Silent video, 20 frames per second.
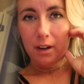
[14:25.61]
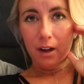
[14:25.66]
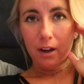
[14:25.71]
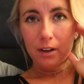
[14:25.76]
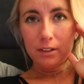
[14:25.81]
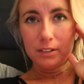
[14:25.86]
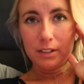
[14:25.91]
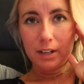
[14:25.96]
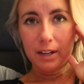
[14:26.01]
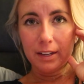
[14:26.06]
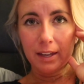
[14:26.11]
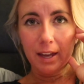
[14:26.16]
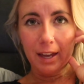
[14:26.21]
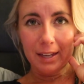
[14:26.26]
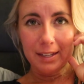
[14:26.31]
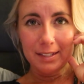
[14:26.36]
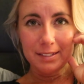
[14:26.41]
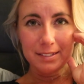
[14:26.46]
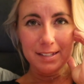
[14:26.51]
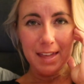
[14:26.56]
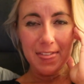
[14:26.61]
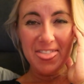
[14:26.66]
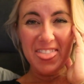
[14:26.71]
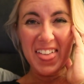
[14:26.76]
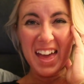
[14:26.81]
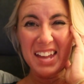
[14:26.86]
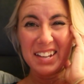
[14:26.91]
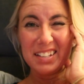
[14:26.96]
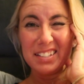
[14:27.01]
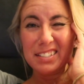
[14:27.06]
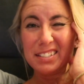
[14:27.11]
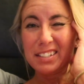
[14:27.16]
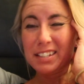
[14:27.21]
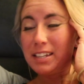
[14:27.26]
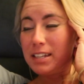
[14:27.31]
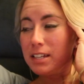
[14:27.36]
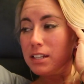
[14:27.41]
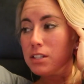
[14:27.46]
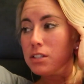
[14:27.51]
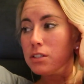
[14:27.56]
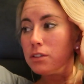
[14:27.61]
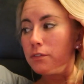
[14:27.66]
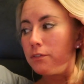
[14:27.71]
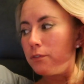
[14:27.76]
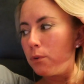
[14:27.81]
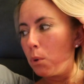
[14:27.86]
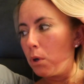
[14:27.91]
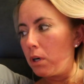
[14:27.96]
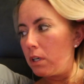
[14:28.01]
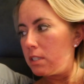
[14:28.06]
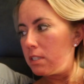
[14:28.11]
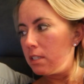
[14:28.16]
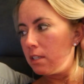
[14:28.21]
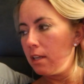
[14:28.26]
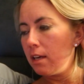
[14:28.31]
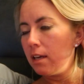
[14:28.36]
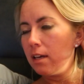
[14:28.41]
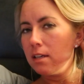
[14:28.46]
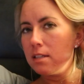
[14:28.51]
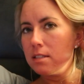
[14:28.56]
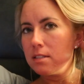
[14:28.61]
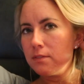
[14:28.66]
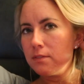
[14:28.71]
Alright guys, that is it for today's